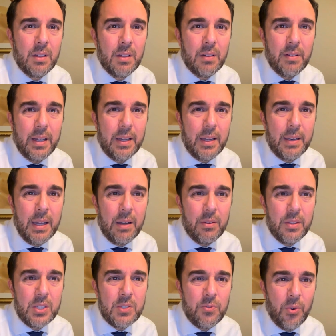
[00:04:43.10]
right? And now
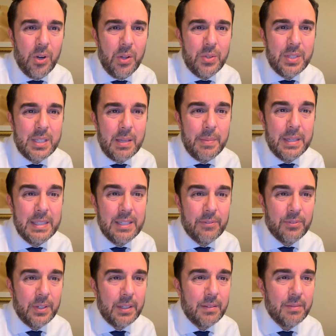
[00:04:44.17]
the Sforno says something
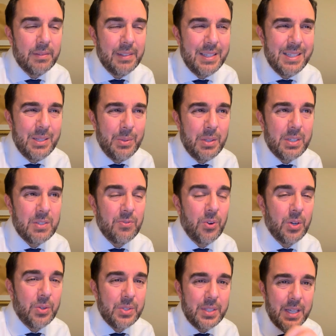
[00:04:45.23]
different. Listen to what the
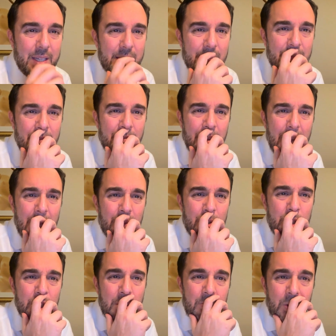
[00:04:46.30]
Sforno says. Ve'elu
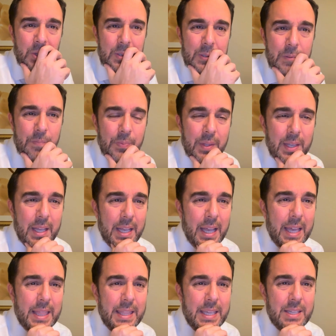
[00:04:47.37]
shemot,
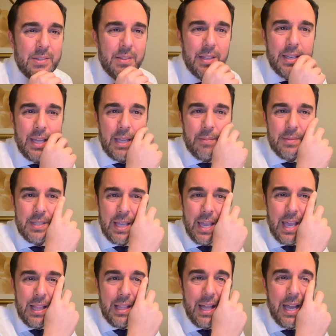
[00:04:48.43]
and these are the names.
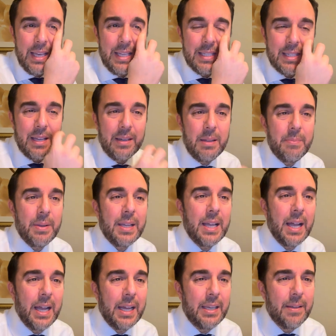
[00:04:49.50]
Ela haniskarim
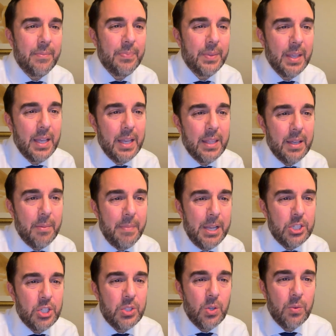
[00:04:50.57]
bekan. They're
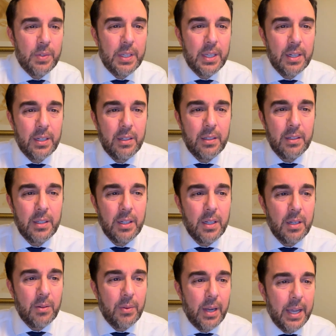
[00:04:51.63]
mentioned over here,
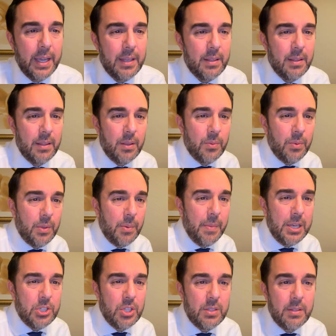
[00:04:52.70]
right? They're, they're
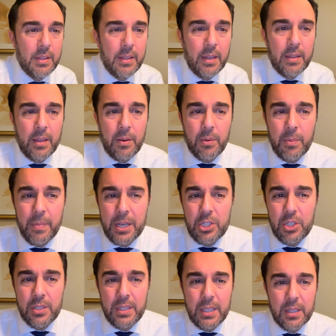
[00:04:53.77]
mentioned. They, they were
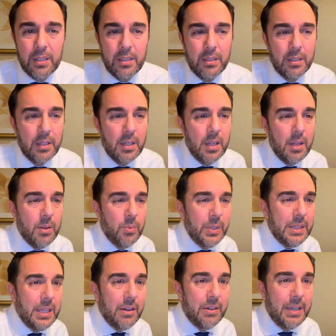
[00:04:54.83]
mentioned here
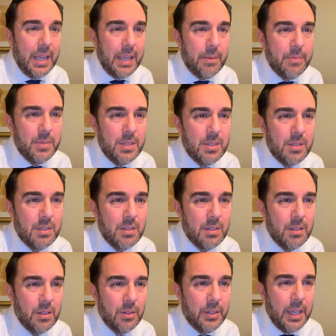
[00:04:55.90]
with their names.
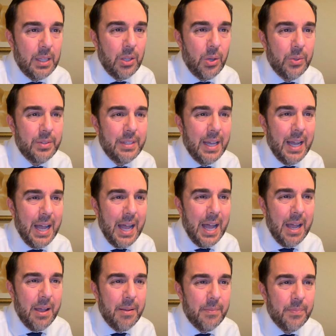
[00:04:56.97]
Okay,
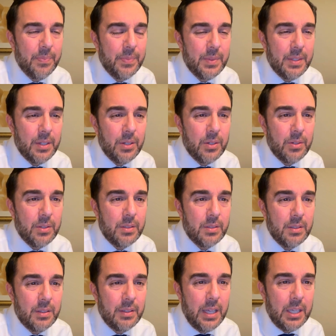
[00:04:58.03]
lehoda'a to
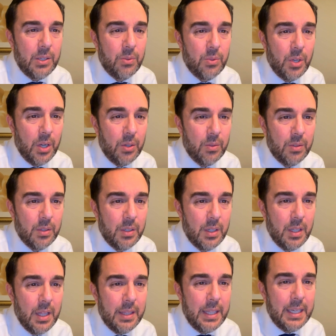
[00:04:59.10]
let you know
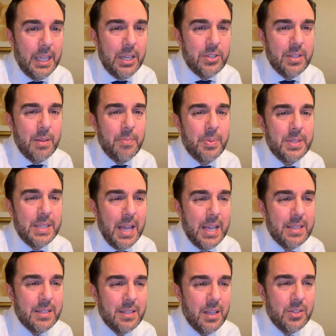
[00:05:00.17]
that each of them
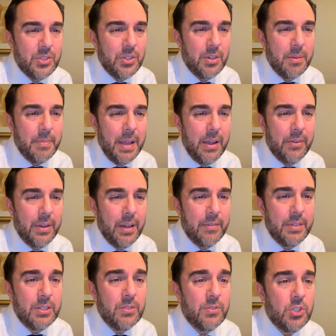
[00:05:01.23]
possessed a certain amount of
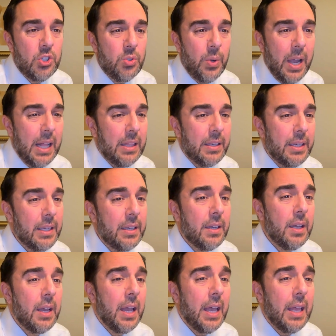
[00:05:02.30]
individuality
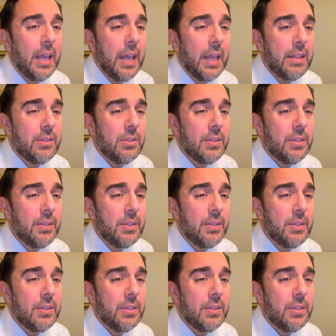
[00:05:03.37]
to